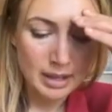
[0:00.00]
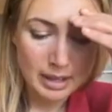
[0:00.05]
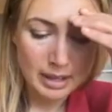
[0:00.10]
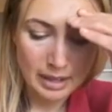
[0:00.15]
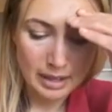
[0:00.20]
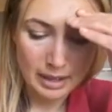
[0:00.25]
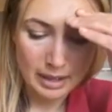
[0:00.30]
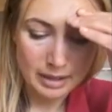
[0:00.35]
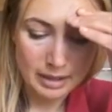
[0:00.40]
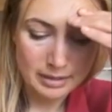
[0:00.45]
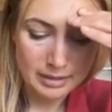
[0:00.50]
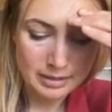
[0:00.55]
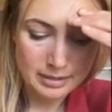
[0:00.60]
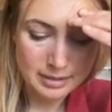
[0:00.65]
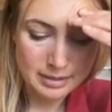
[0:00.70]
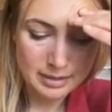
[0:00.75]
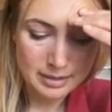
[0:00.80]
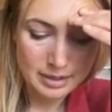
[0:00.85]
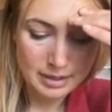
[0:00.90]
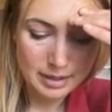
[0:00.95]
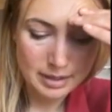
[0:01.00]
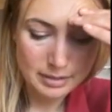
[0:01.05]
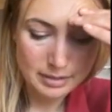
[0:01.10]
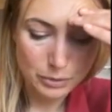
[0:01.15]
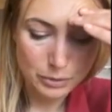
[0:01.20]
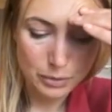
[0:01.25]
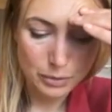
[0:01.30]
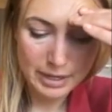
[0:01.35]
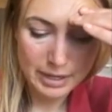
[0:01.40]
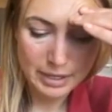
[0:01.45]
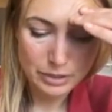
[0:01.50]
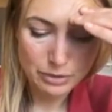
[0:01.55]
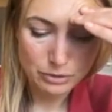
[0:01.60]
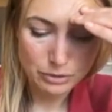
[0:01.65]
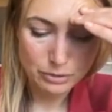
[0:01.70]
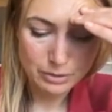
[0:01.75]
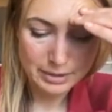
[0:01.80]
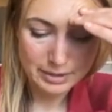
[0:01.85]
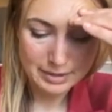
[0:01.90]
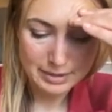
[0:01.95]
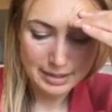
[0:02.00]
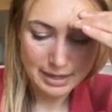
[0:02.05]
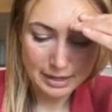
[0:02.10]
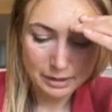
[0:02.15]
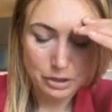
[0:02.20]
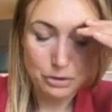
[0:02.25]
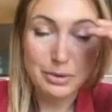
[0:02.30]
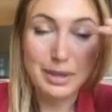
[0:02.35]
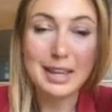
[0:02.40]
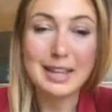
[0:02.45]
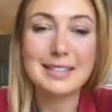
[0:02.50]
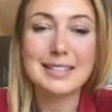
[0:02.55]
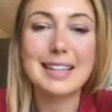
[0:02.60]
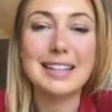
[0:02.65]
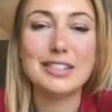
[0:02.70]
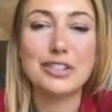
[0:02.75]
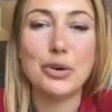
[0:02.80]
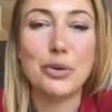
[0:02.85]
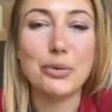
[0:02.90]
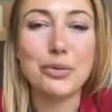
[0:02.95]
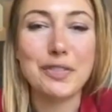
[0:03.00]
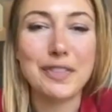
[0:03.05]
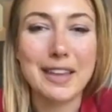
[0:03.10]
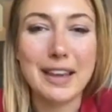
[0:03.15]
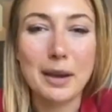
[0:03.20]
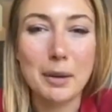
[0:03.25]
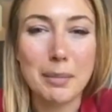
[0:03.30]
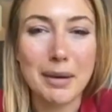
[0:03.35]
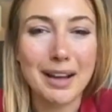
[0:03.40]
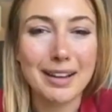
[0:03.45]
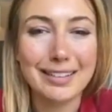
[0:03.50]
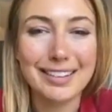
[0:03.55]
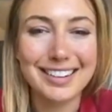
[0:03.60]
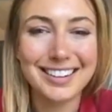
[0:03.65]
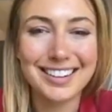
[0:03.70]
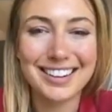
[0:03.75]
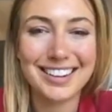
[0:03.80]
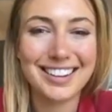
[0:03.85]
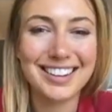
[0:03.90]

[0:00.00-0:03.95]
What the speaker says: And so what can you do instead? You can't say don't think about it.